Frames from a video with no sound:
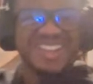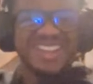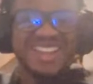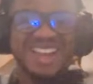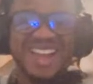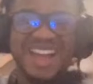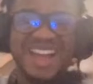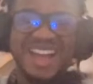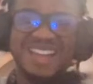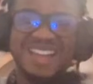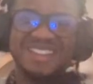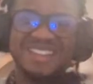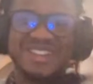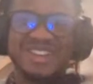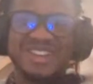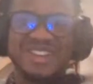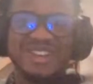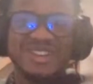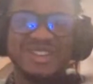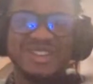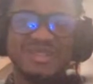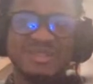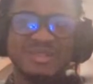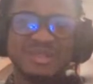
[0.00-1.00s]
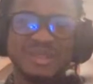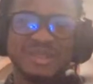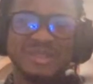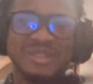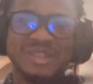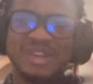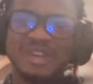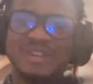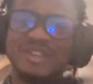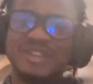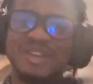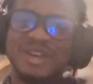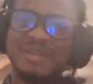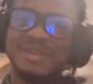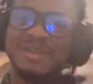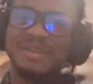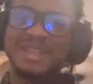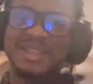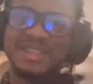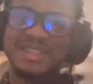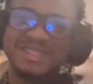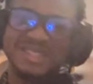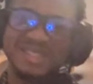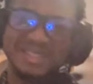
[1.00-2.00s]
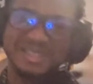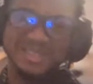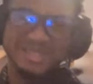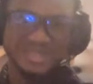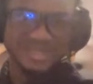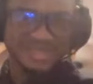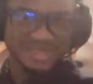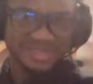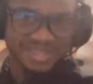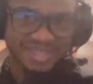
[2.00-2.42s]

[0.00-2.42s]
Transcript: I know. No, I'm not. Look,